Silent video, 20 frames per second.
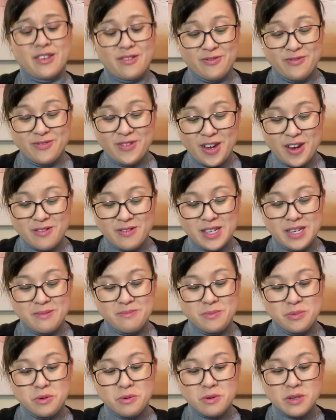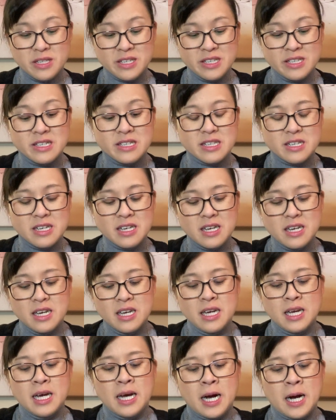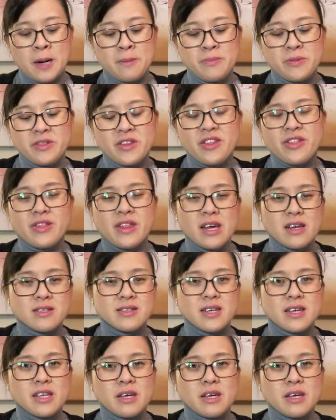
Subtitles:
very important. The things that